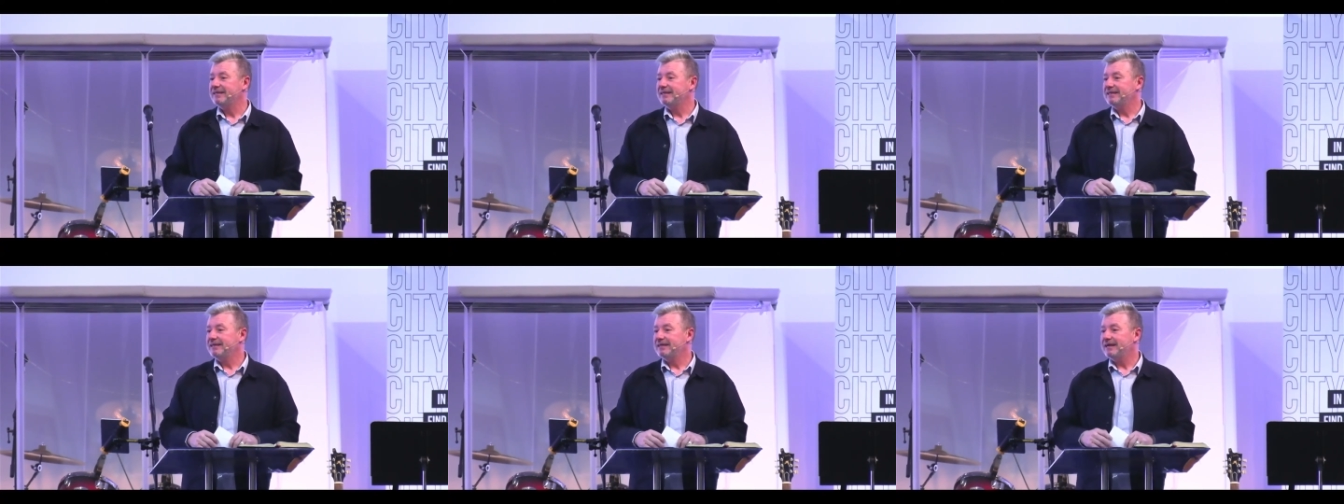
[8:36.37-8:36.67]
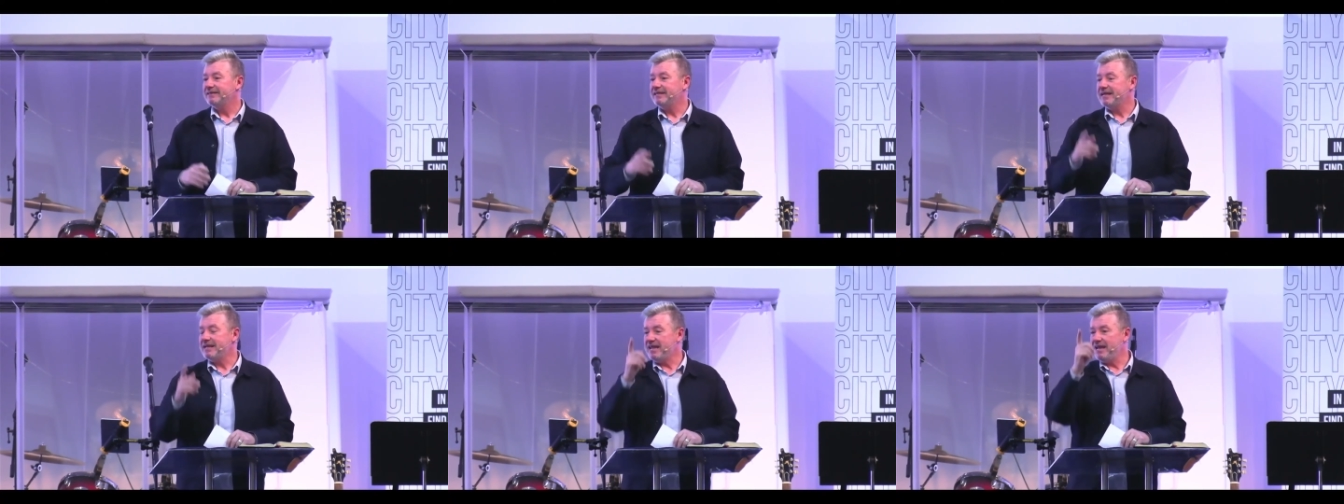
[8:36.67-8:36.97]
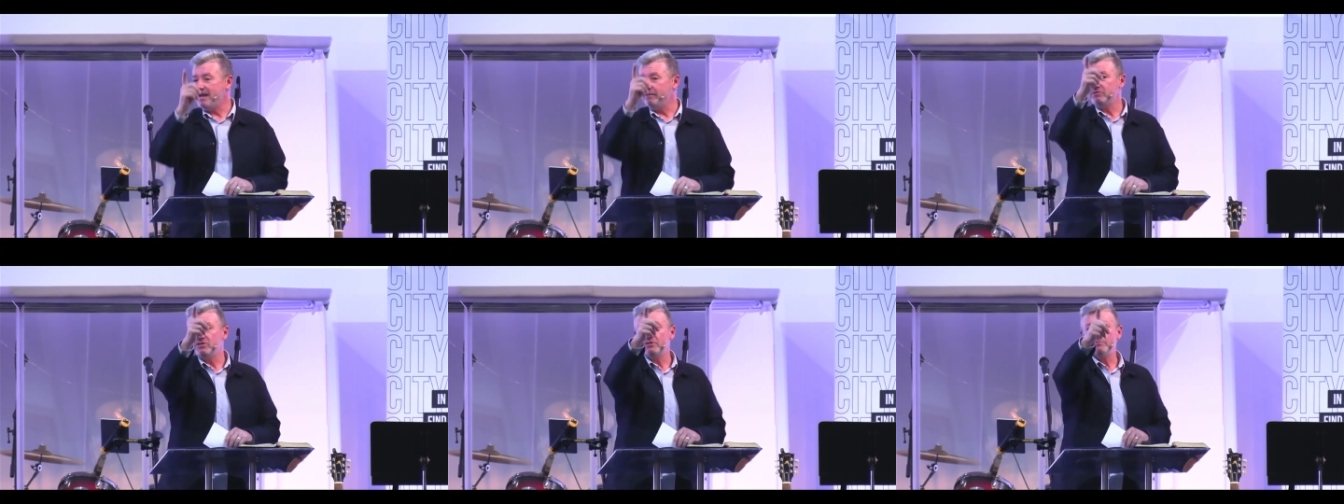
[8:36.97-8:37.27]
And they
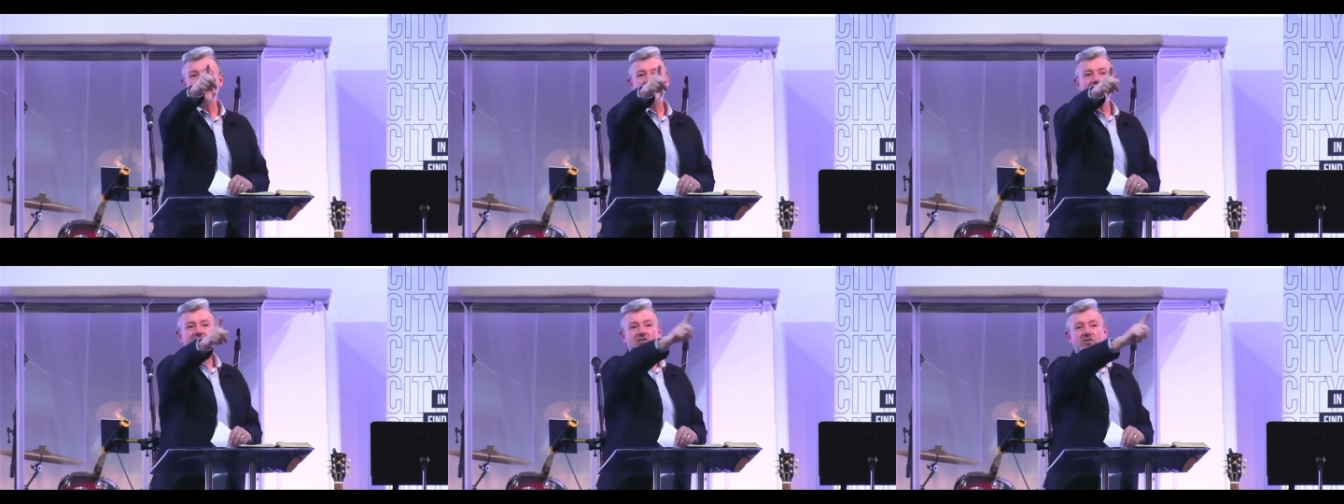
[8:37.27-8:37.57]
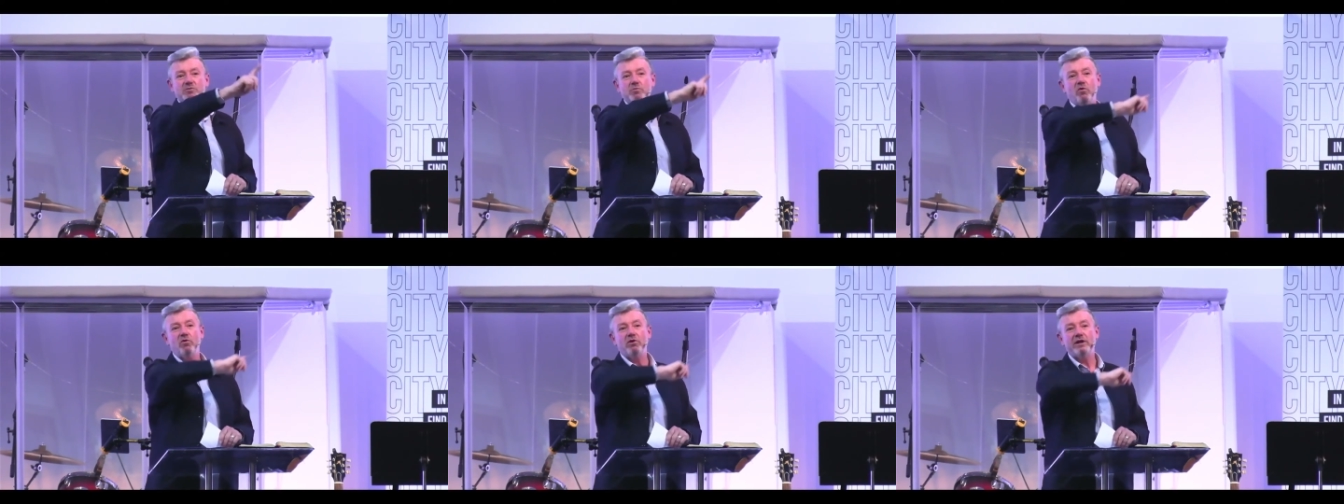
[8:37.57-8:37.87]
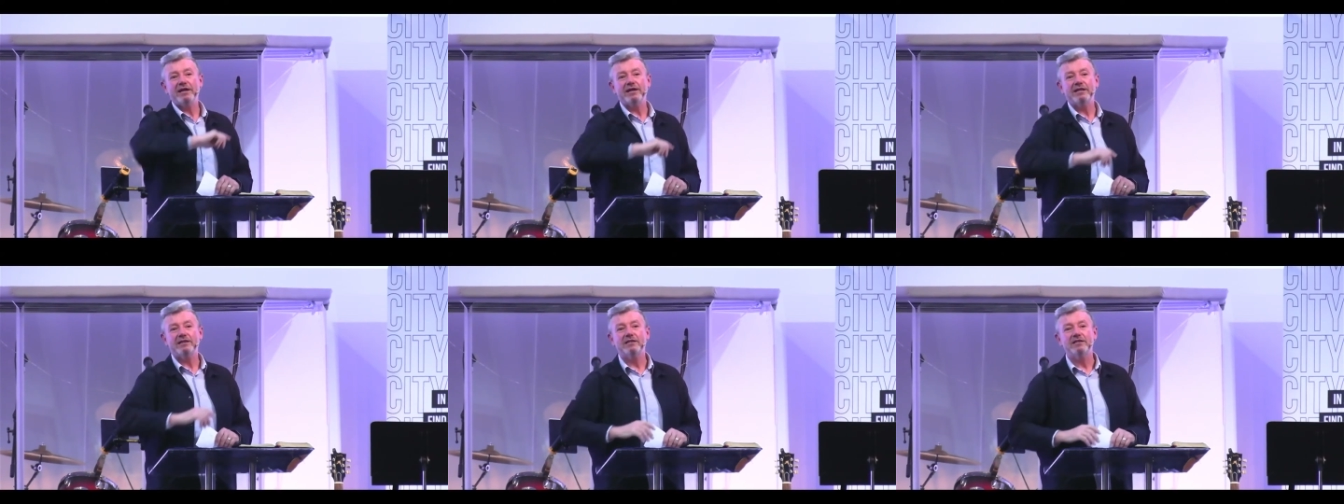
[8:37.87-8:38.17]
came to me this
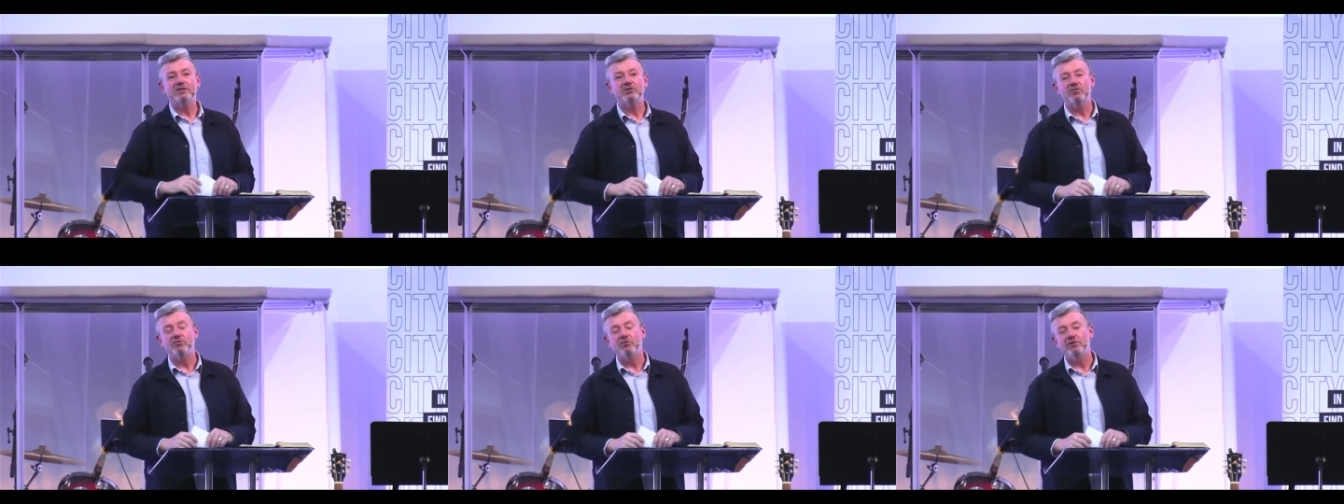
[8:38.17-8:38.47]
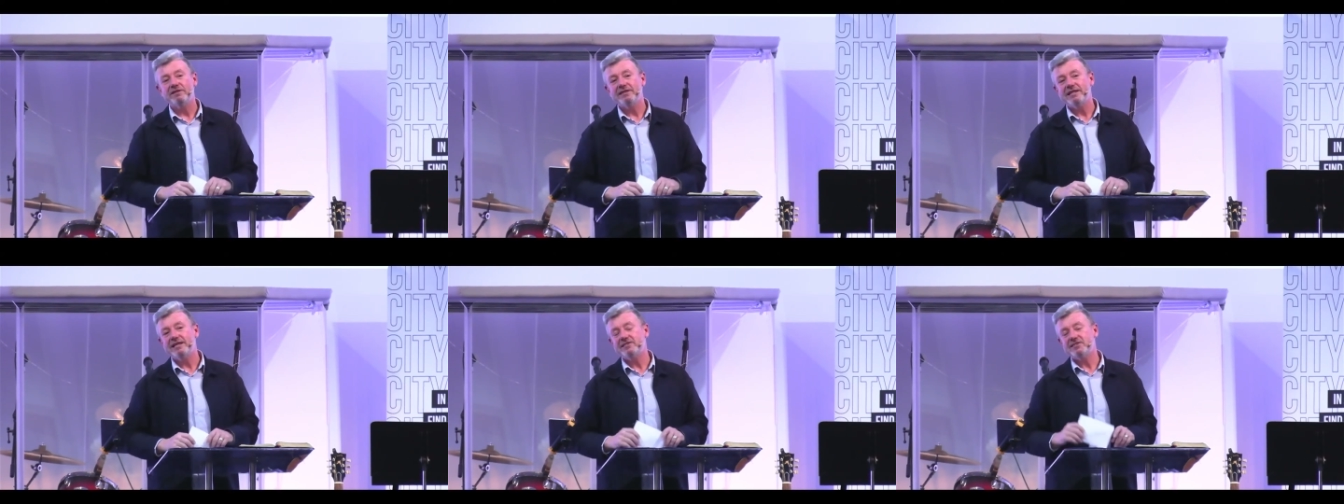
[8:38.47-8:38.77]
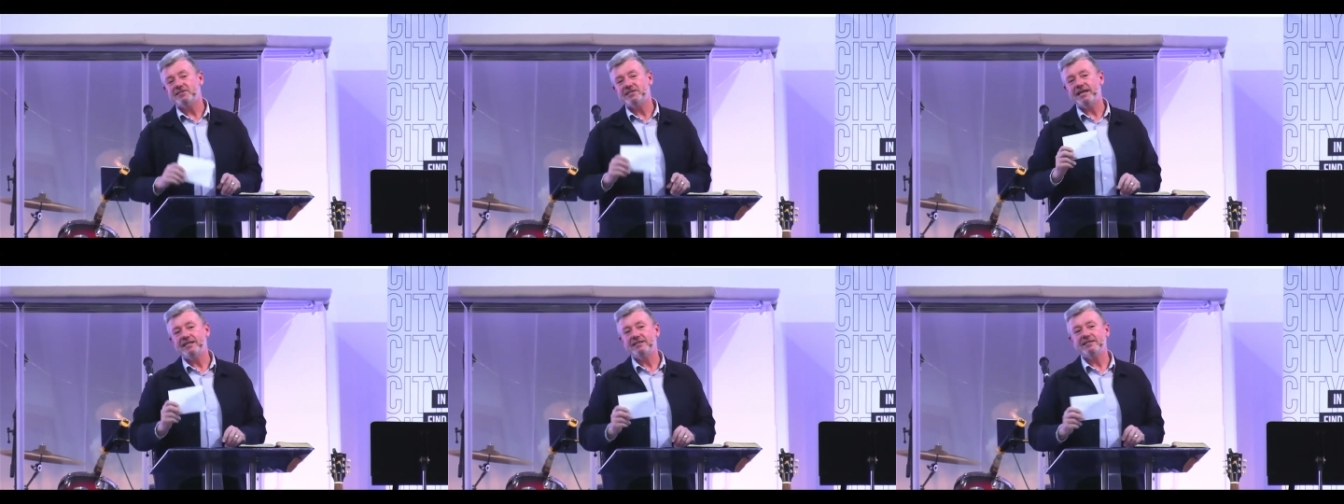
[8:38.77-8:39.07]
morning at the door, and they
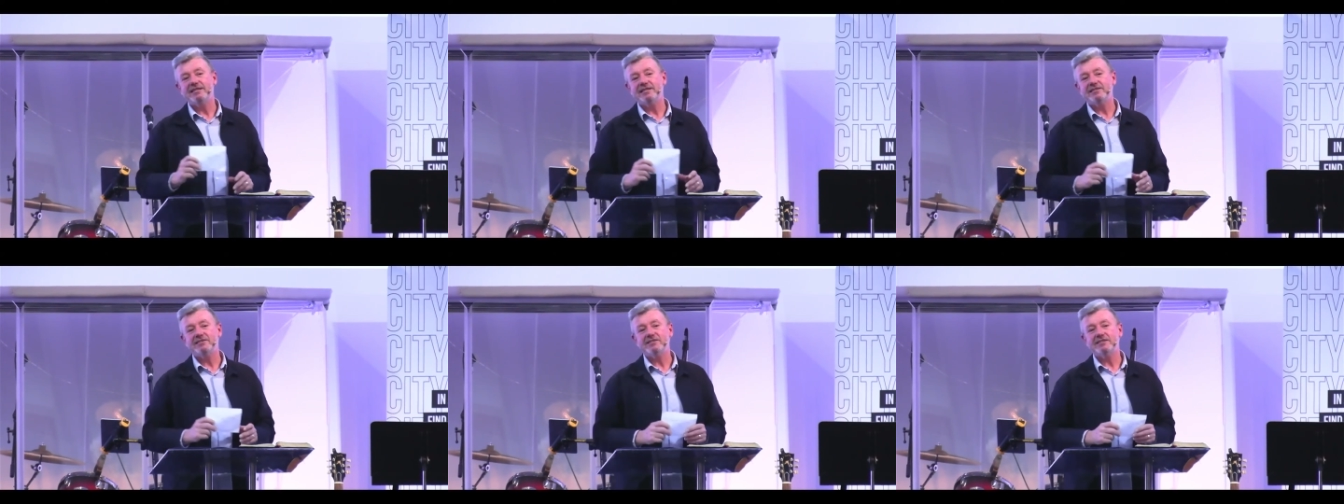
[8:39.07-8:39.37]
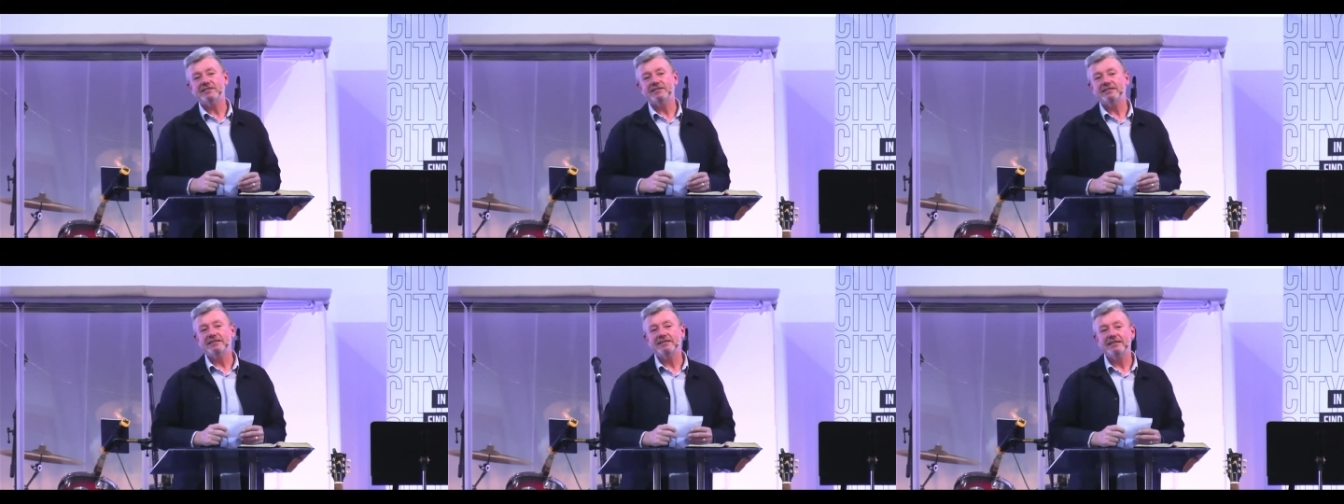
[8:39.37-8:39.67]
said this,